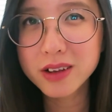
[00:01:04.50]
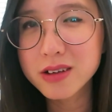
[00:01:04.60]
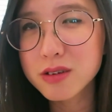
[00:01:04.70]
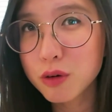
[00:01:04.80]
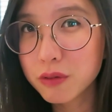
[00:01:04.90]

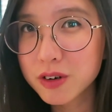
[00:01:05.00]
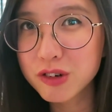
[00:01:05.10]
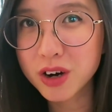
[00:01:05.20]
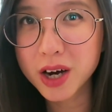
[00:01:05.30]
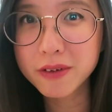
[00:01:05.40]
this
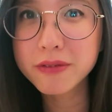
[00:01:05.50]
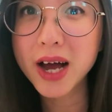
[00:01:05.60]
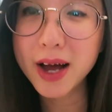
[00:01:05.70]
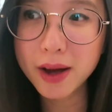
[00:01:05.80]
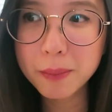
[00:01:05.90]
OVERDRIVE
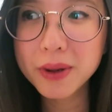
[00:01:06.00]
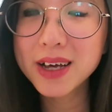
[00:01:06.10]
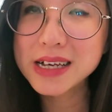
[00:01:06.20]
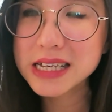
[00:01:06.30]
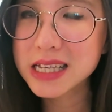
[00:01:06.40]
app
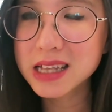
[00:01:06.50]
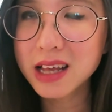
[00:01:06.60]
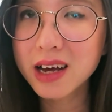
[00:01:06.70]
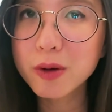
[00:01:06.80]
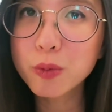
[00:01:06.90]
is
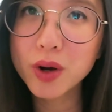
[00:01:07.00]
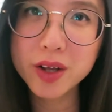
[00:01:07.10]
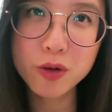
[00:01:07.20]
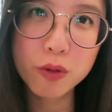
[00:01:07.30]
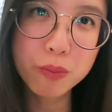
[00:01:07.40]
that
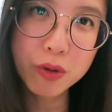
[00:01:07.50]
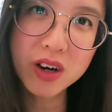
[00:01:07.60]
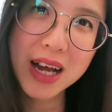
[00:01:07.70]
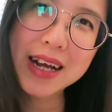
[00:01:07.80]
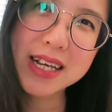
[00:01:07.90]
when your
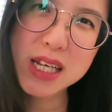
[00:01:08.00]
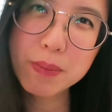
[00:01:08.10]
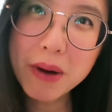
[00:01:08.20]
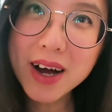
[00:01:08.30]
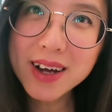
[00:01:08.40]
book
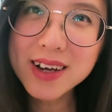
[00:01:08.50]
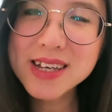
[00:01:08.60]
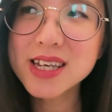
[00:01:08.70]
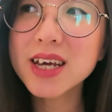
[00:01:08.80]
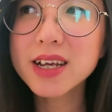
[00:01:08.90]

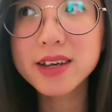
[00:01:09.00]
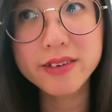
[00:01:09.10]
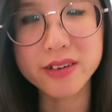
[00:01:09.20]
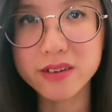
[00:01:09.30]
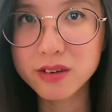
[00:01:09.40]
expires, it
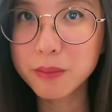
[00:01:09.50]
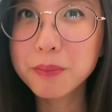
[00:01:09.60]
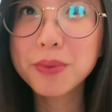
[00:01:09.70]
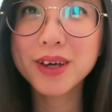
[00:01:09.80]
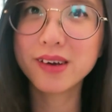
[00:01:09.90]

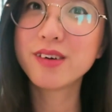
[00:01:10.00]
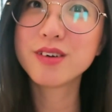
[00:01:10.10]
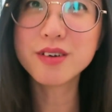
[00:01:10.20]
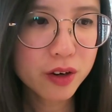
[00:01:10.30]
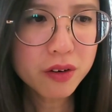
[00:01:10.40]

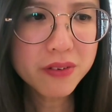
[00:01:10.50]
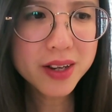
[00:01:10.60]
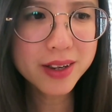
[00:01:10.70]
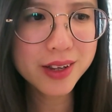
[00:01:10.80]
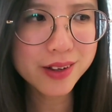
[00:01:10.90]
disappears. You don't
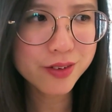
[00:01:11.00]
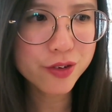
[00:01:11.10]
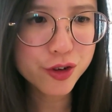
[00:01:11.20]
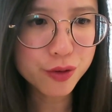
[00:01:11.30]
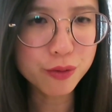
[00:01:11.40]
even need
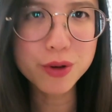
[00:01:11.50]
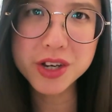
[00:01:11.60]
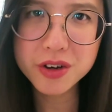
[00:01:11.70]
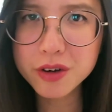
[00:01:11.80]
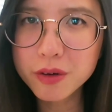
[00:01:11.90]
to
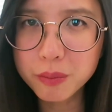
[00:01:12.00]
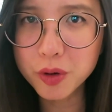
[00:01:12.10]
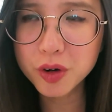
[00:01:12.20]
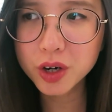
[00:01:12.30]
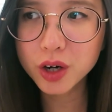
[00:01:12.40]
return your
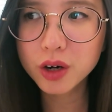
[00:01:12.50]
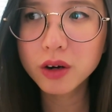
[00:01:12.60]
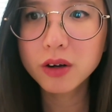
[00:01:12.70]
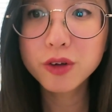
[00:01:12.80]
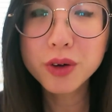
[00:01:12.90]
book.
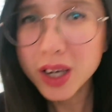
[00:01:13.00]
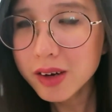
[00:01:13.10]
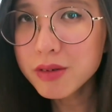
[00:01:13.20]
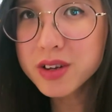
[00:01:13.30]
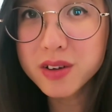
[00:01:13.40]
You
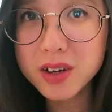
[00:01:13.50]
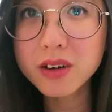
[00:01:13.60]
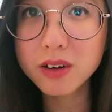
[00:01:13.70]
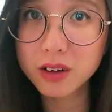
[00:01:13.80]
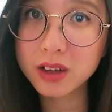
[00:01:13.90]
can return it
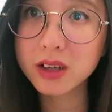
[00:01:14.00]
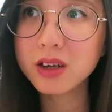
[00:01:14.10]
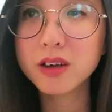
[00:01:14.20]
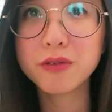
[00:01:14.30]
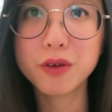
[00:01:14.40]
early
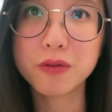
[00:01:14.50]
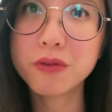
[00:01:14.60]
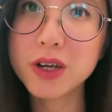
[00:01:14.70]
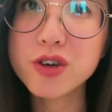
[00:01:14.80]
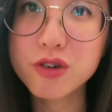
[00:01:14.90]
if you're
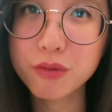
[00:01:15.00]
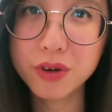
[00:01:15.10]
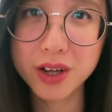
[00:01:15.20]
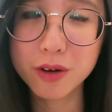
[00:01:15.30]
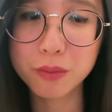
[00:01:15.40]
finished
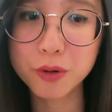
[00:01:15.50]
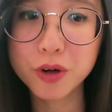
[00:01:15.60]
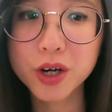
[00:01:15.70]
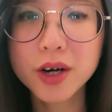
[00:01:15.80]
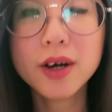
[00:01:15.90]
reading your book,